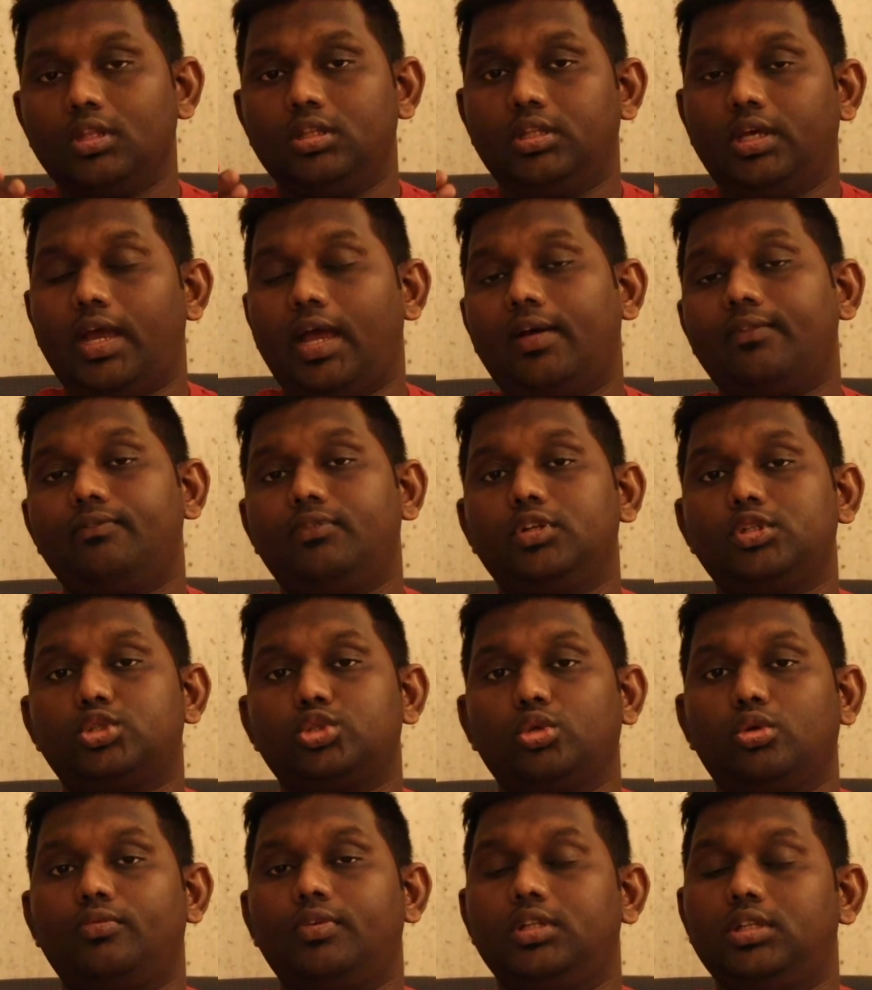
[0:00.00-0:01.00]
the app will
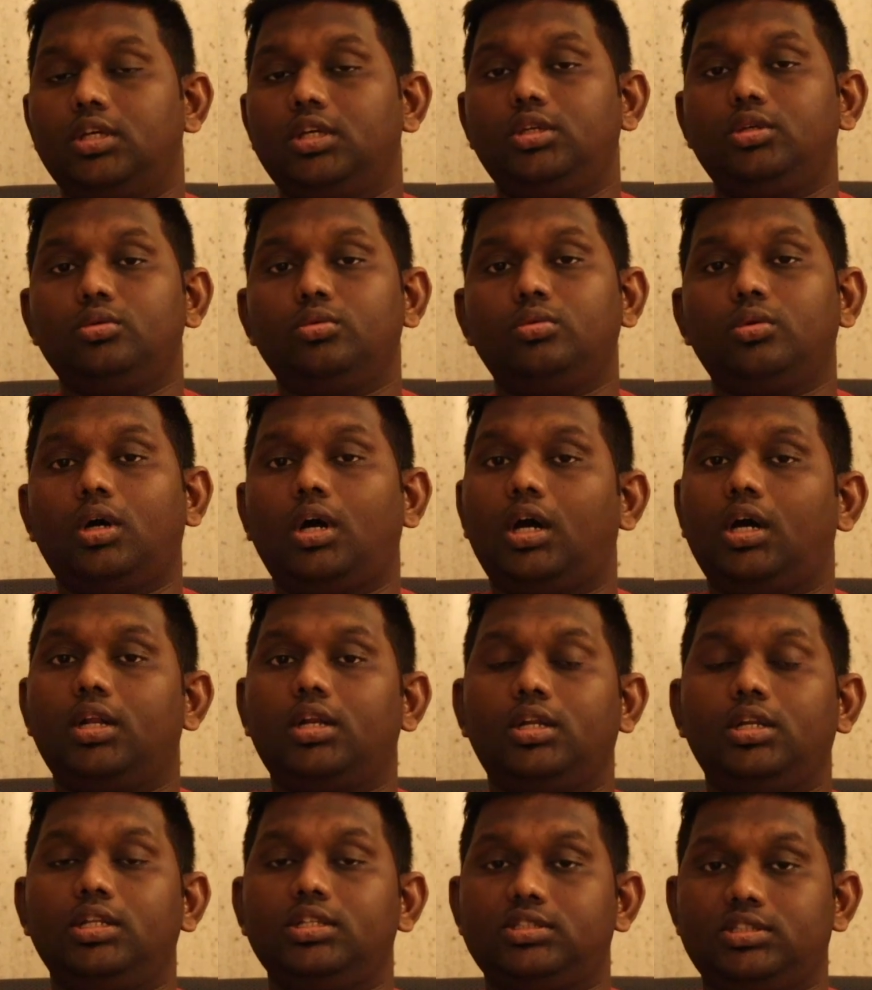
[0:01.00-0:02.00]
show whether you
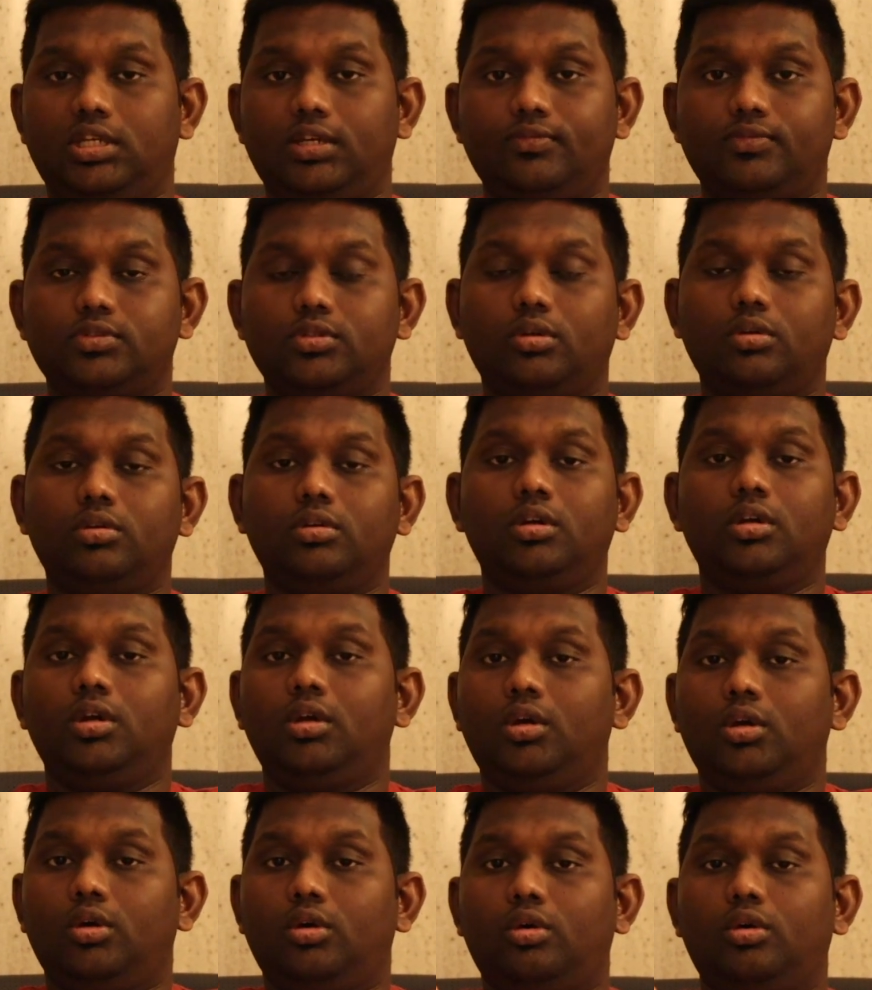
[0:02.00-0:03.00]
are in a safe zone
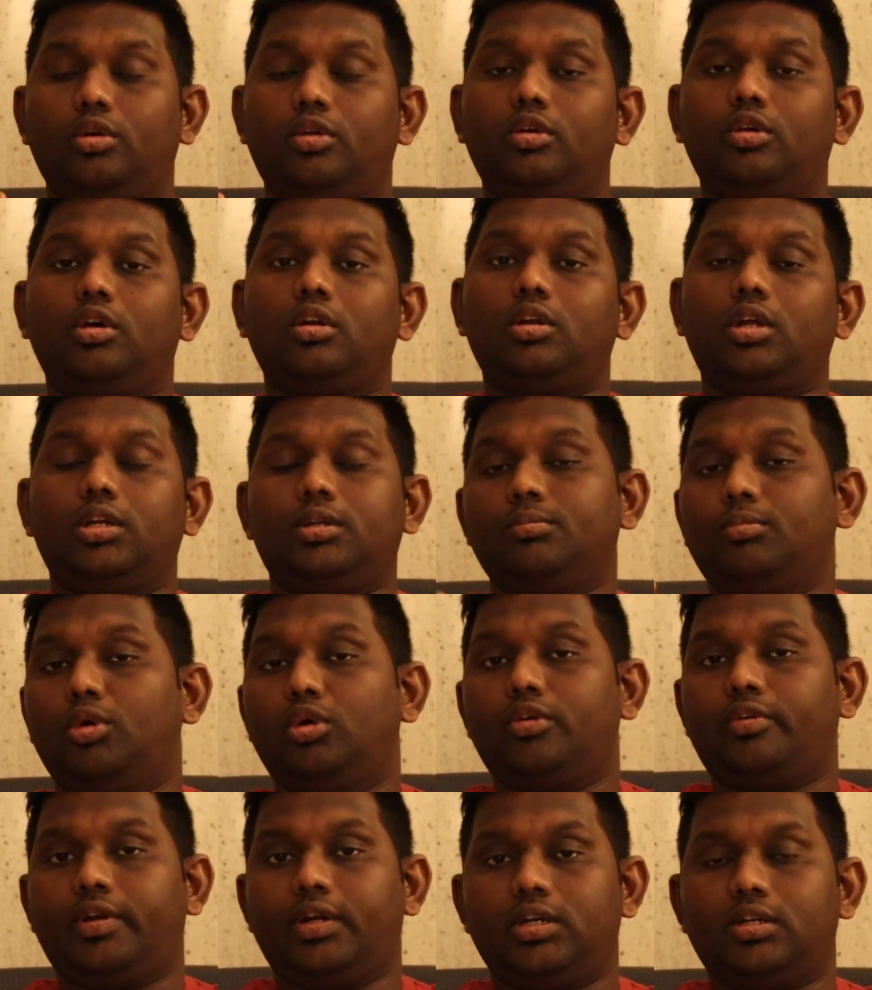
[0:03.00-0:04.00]
or you are at
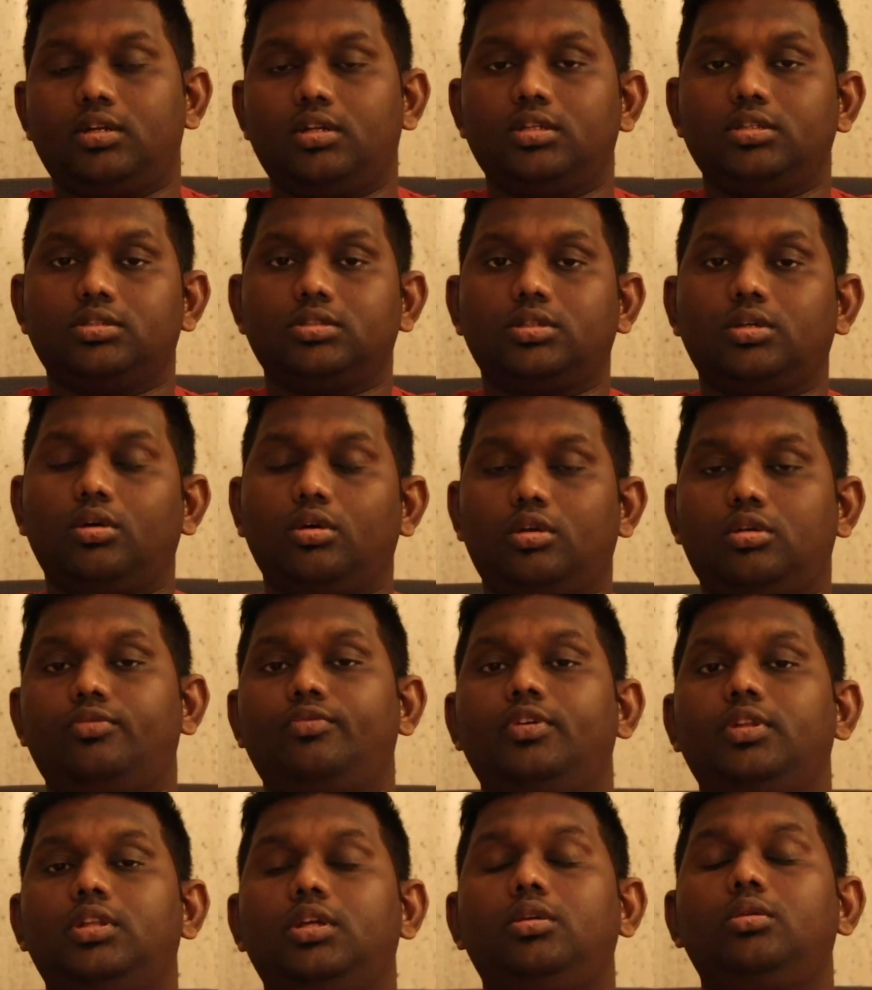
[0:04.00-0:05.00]
moderate risk, or
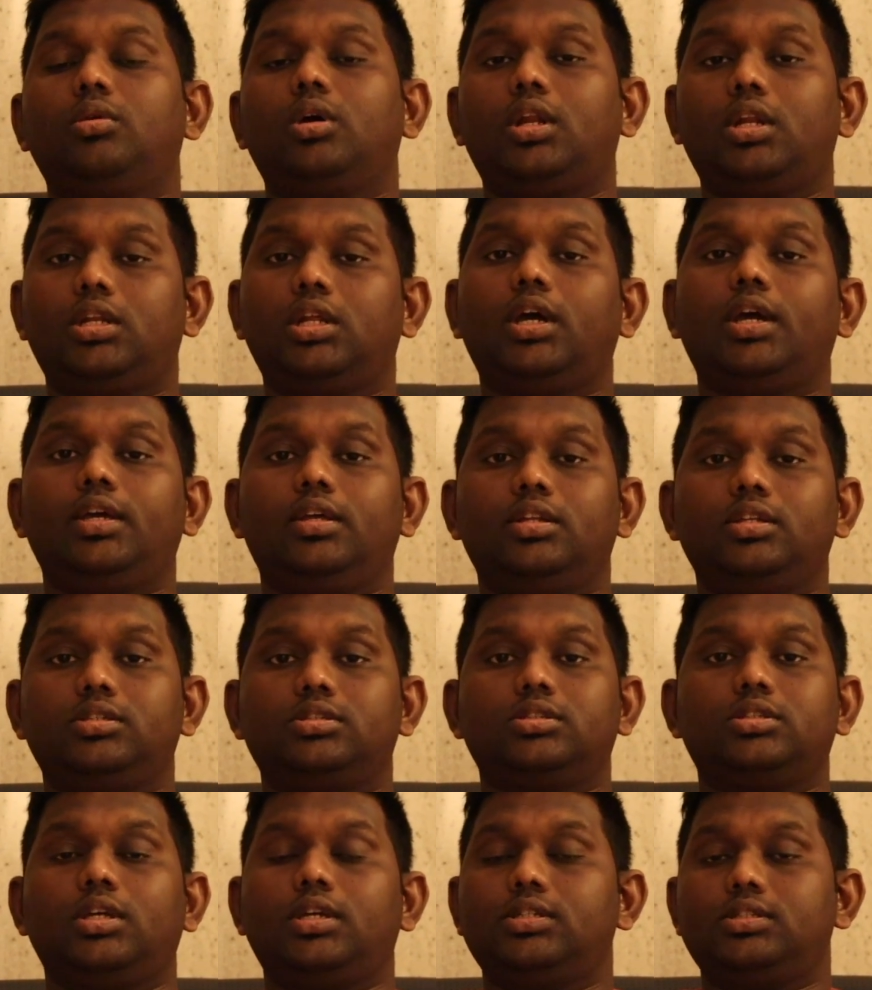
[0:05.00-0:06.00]
whether you are at high
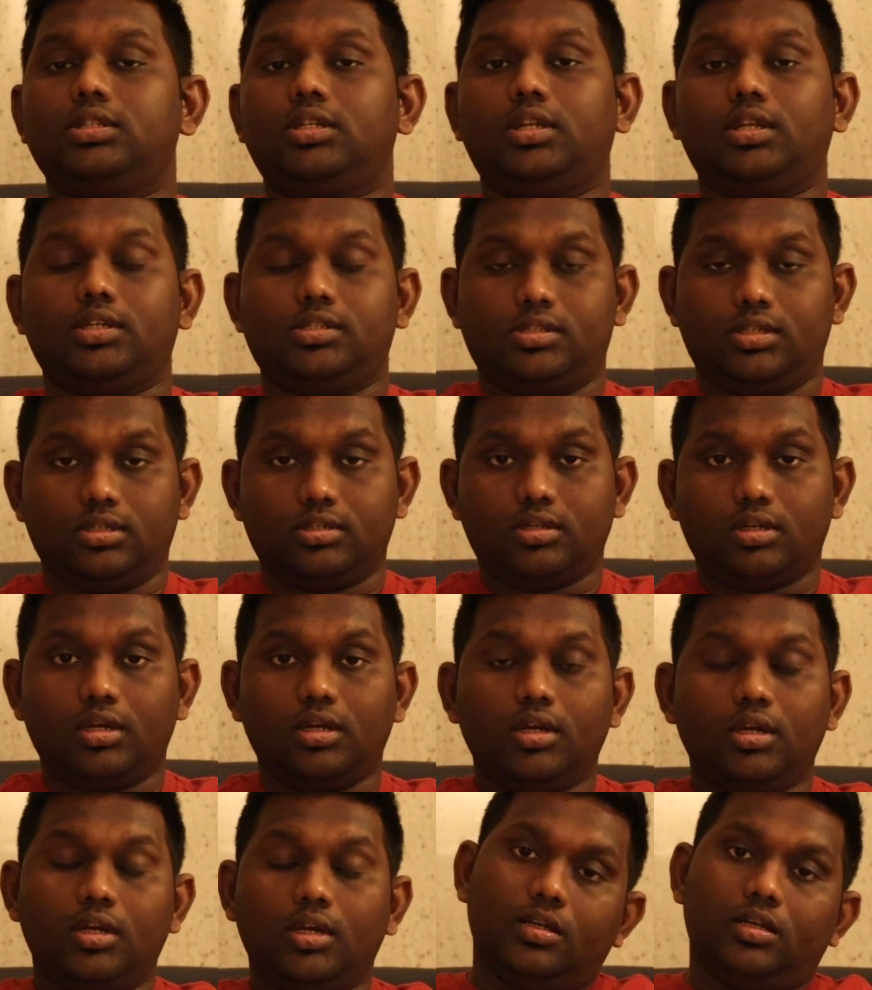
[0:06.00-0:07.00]
risk, etc,
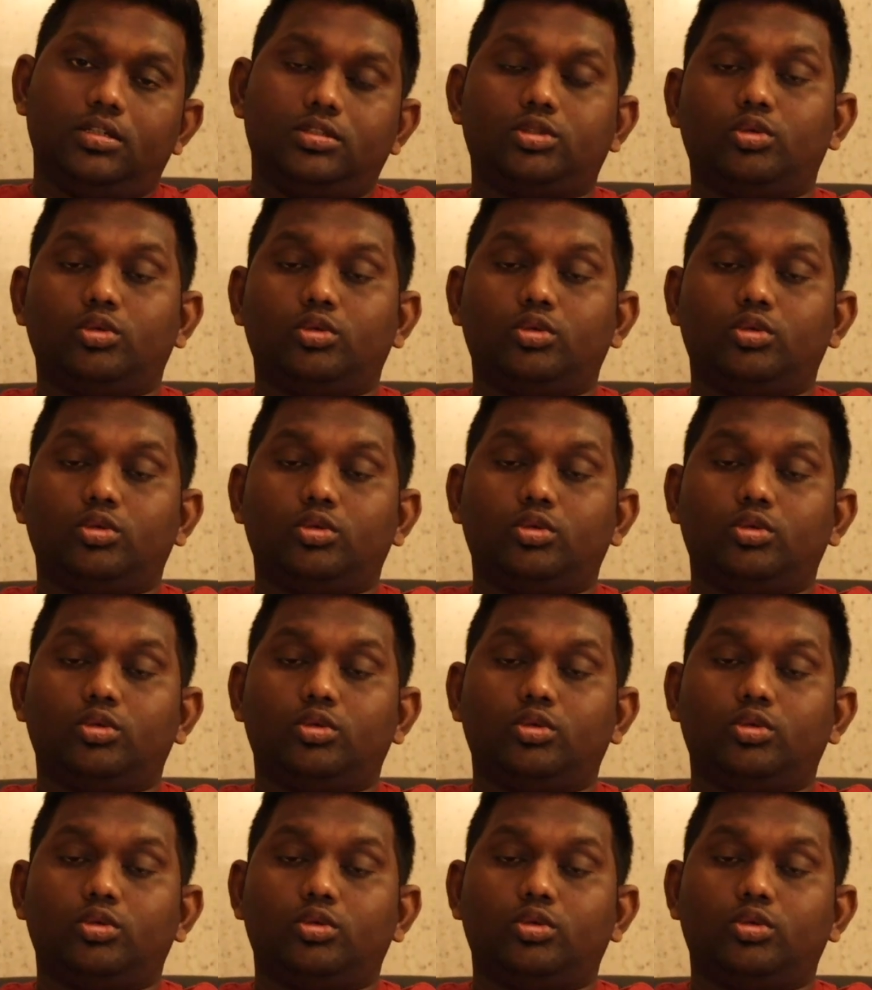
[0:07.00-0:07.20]
etc.